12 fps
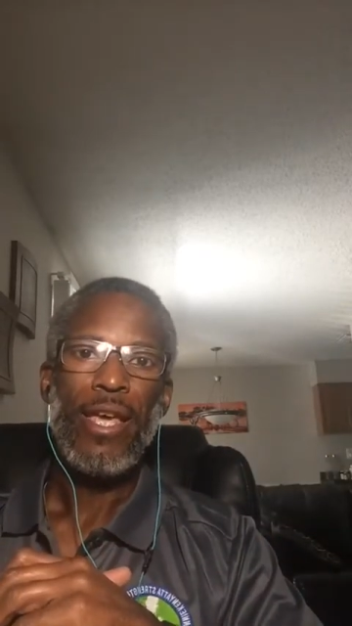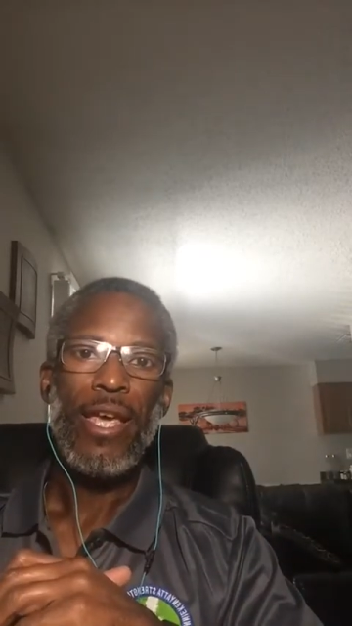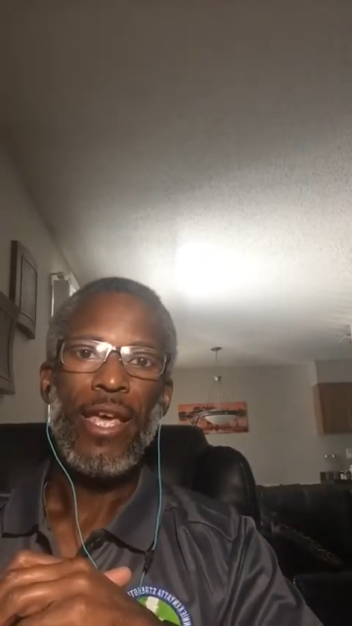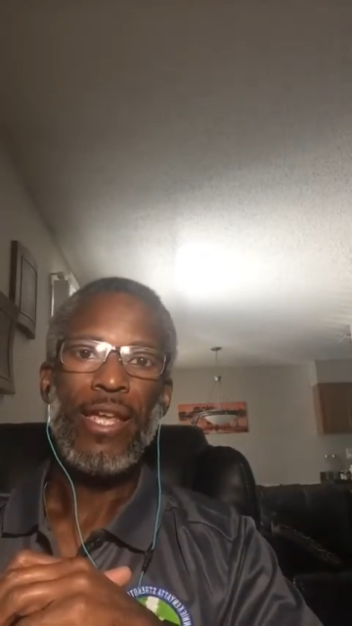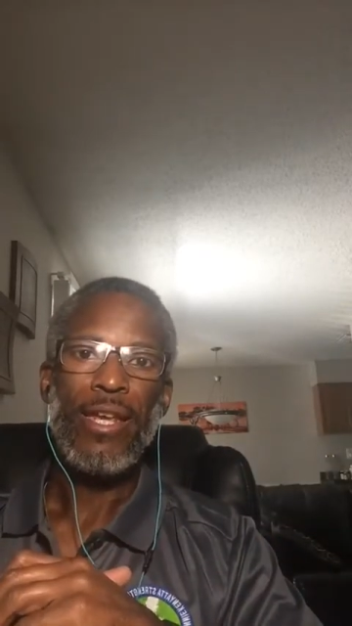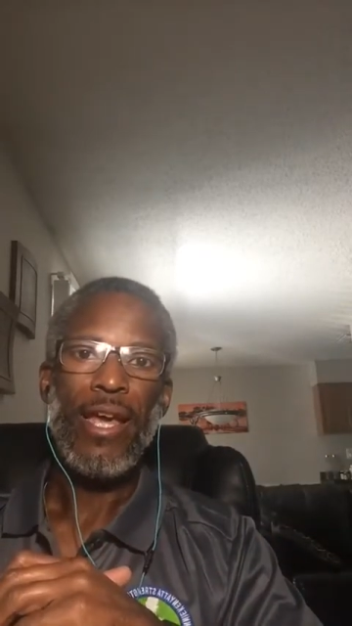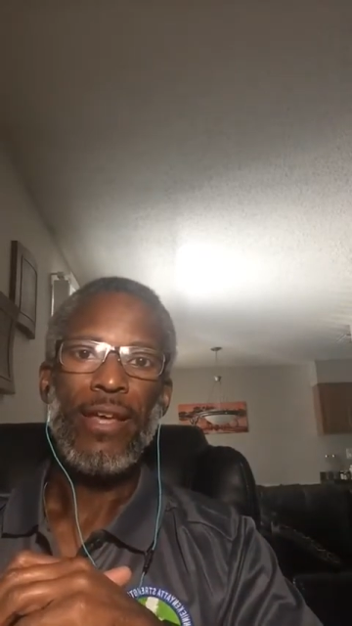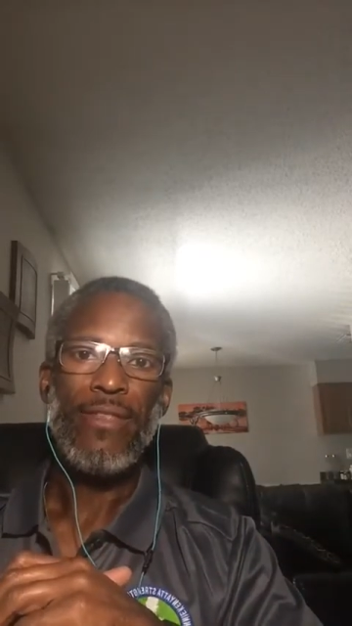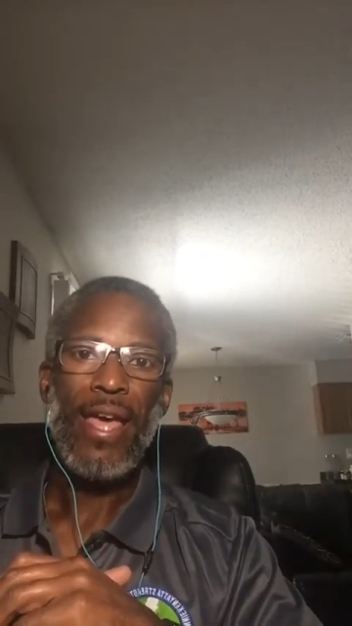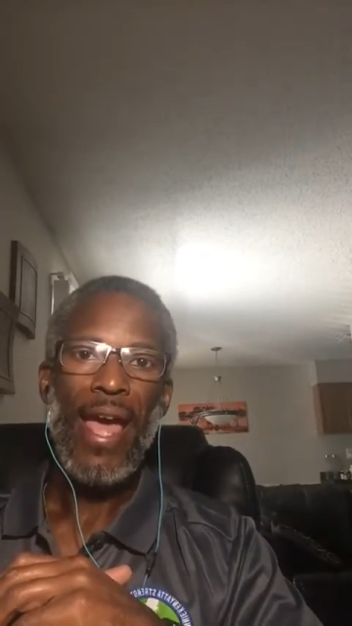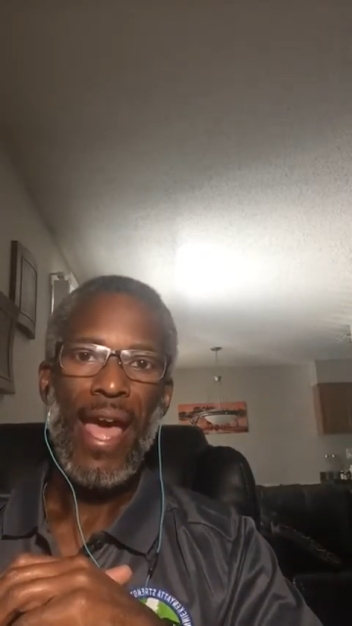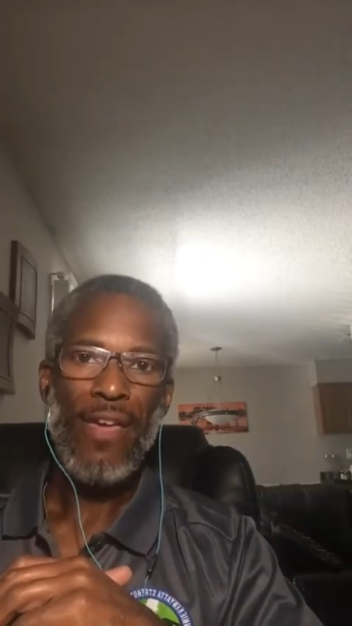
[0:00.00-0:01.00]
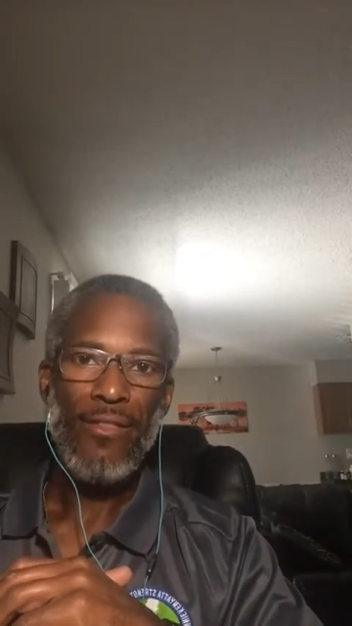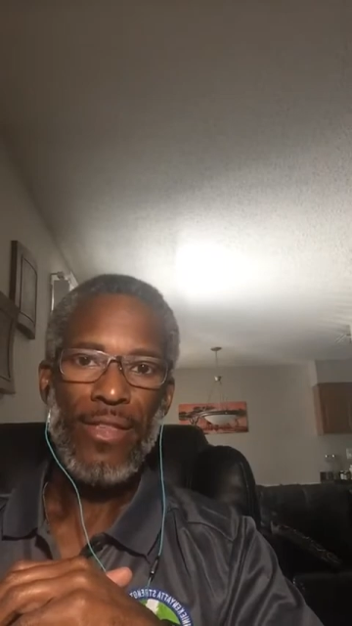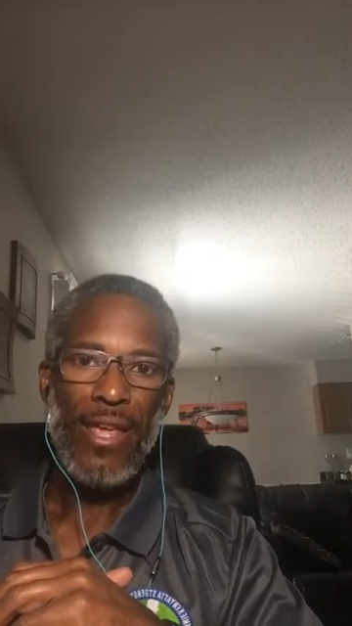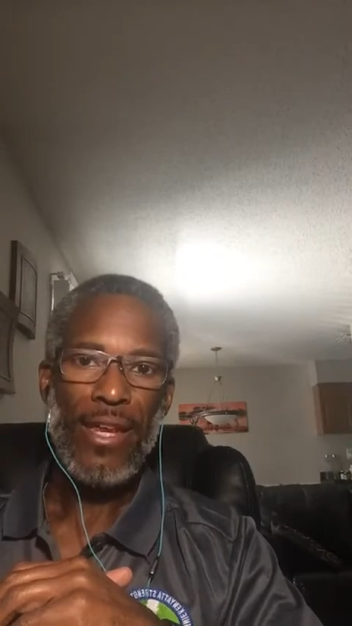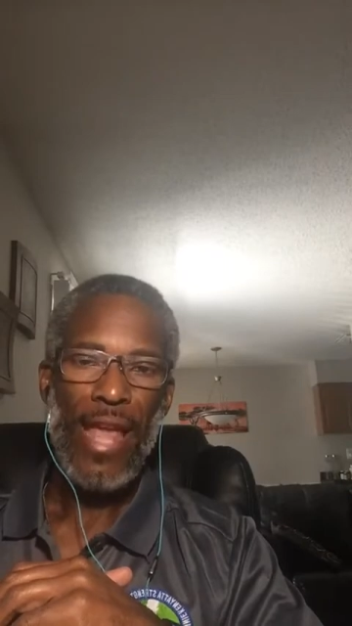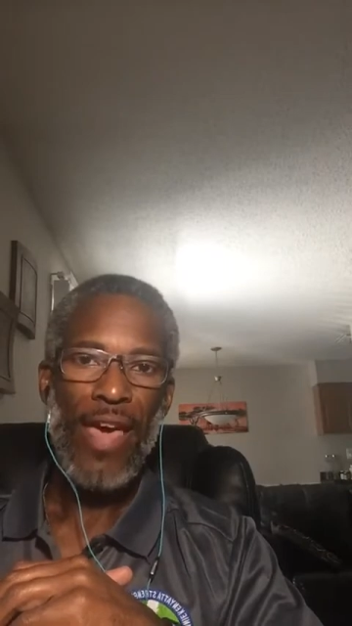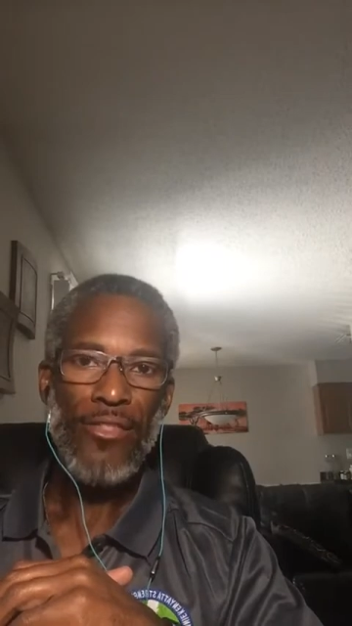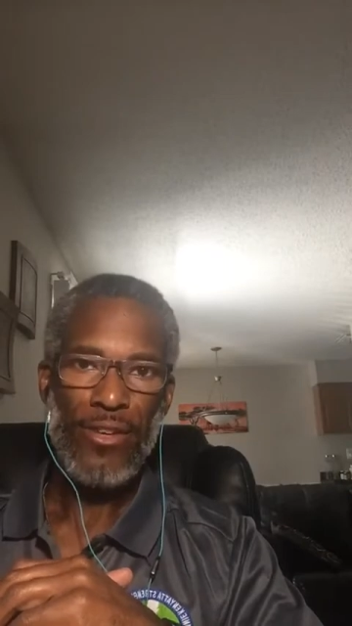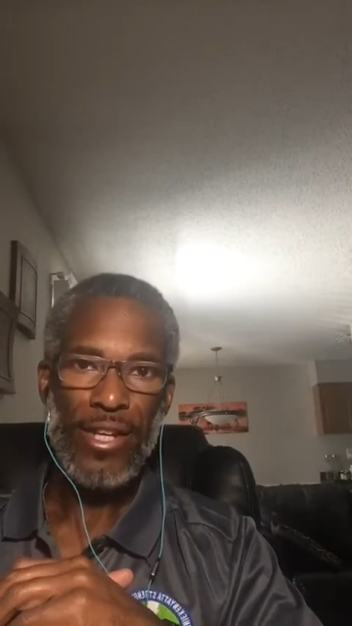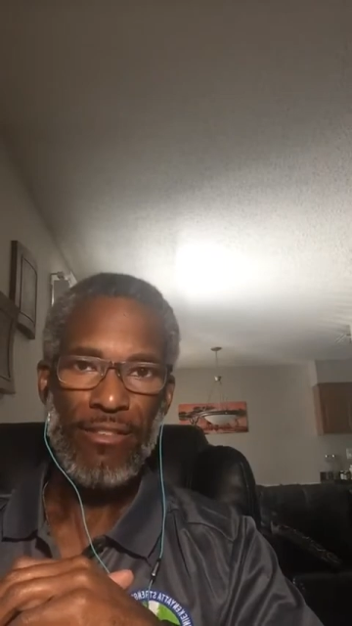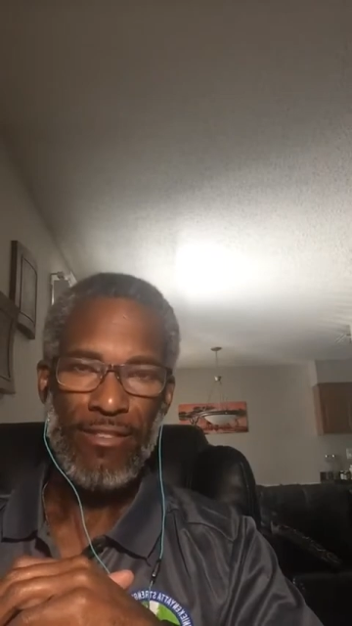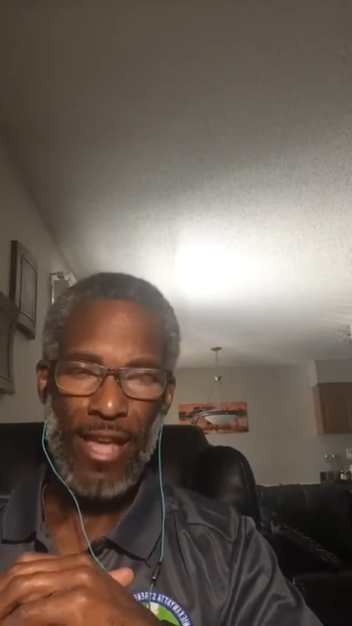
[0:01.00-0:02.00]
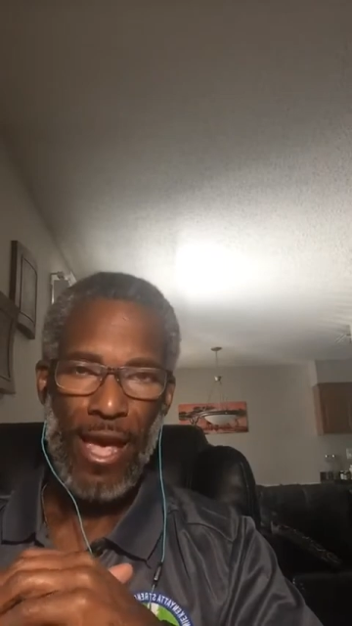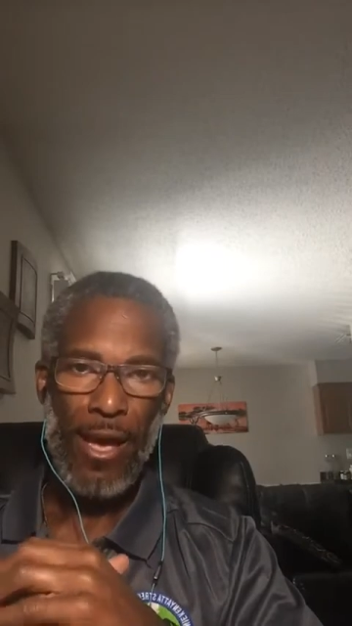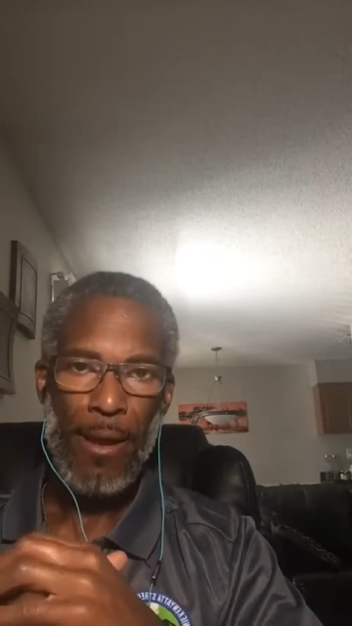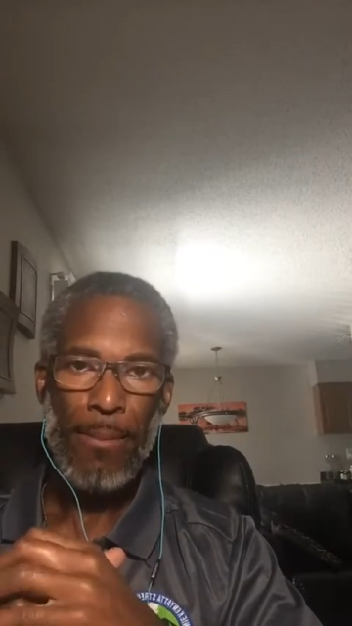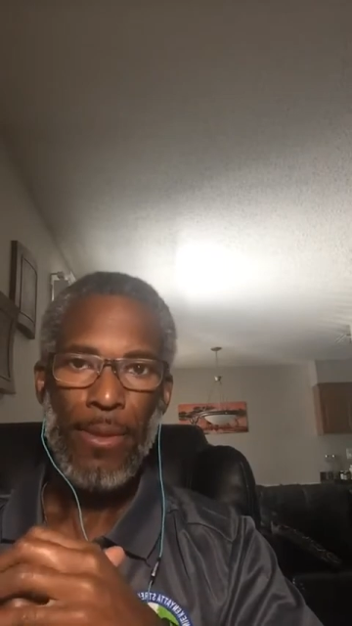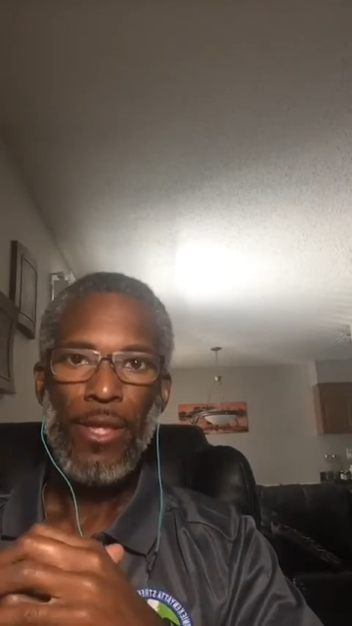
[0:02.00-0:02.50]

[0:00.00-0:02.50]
in that athlete's time.